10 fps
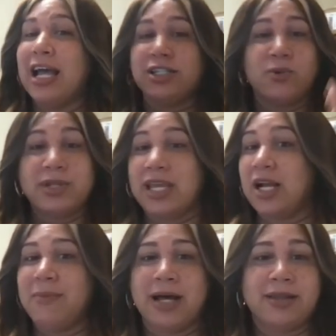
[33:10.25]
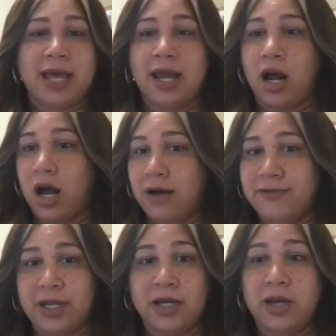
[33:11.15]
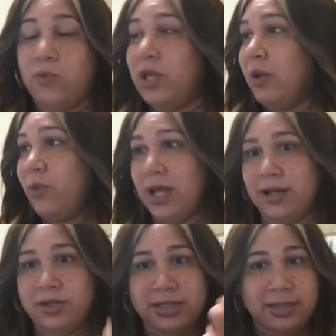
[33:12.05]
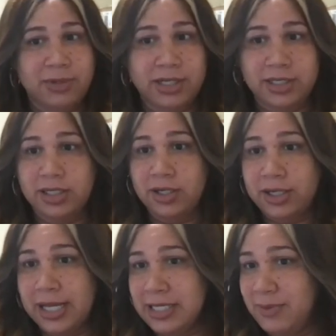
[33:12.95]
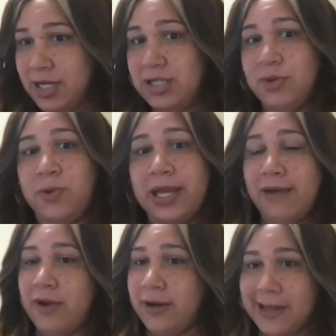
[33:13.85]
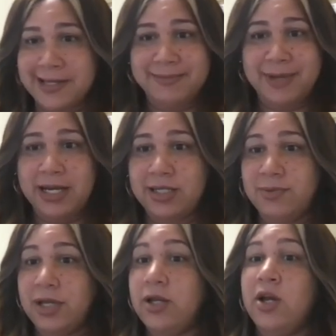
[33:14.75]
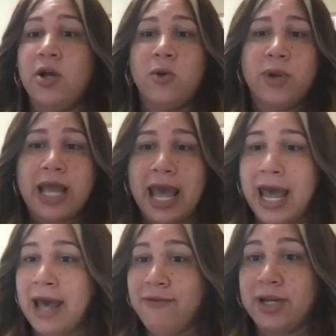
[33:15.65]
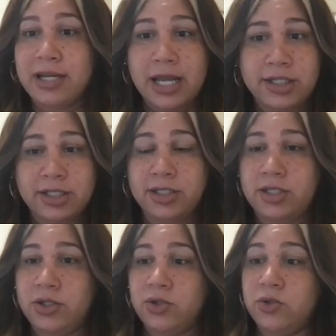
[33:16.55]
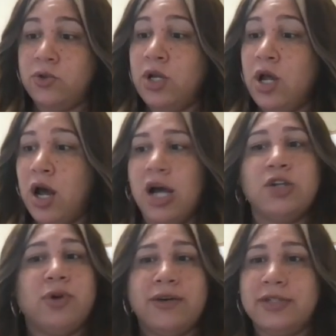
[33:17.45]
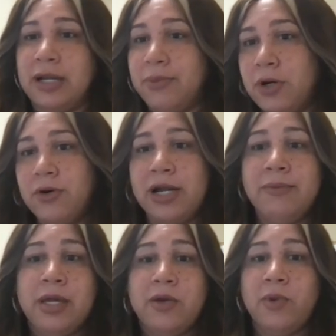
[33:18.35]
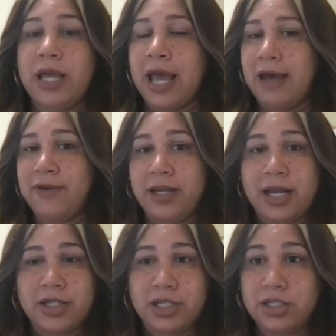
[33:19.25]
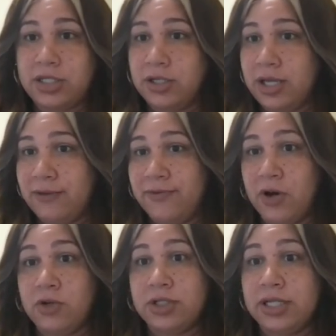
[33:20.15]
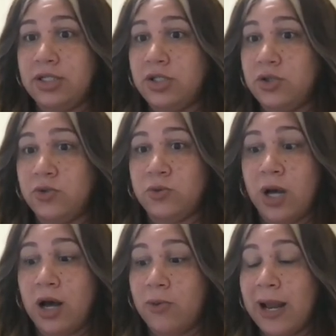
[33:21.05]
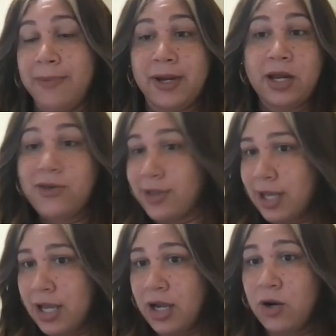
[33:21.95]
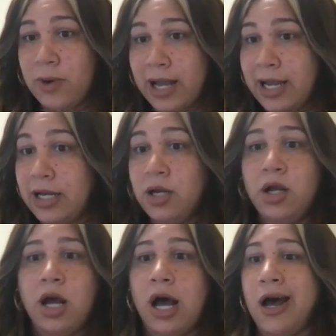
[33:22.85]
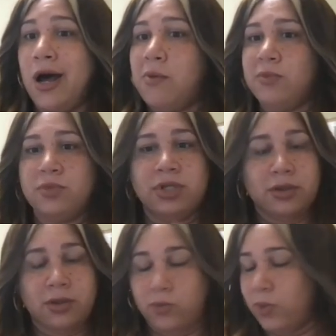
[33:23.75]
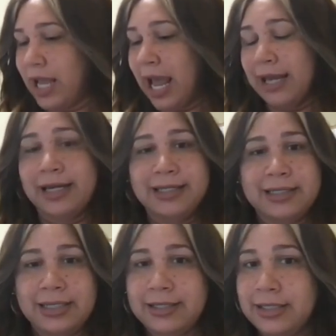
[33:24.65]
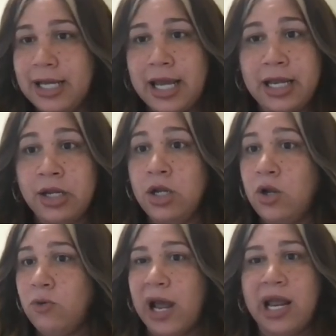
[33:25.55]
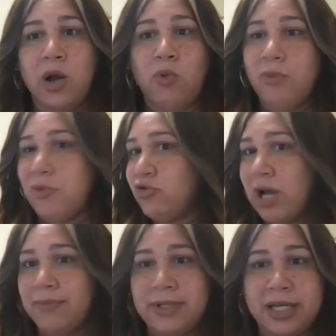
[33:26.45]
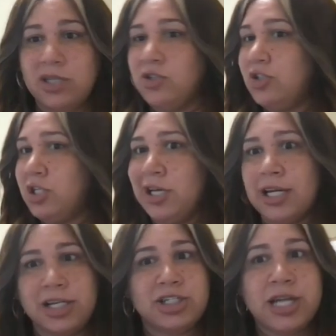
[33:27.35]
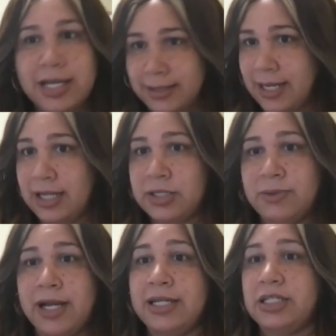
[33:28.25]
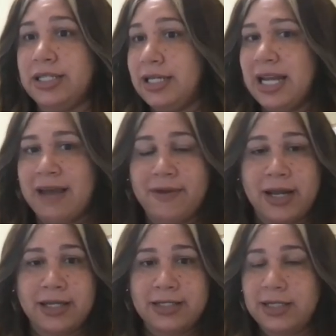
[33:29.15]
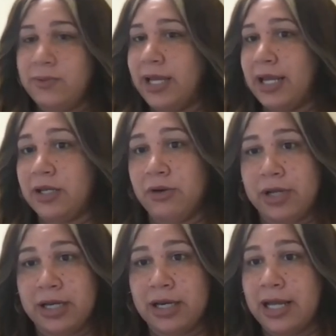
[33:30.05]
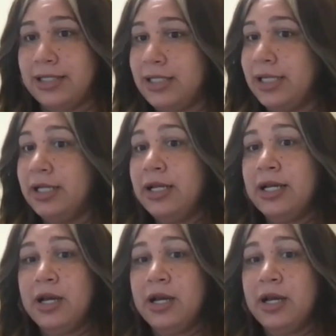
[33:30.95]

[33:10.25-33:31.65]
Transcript: So we think about that often, and we, similarly to your case management, we have our case management, we have connections to uh, twelve-step programming, we have connections to get folks into uh, rapid health care, right? Um, we had an incident today, right? A woman dropped in, she needed a chest x-ray, she didn't have an I D, we had to go get an I D.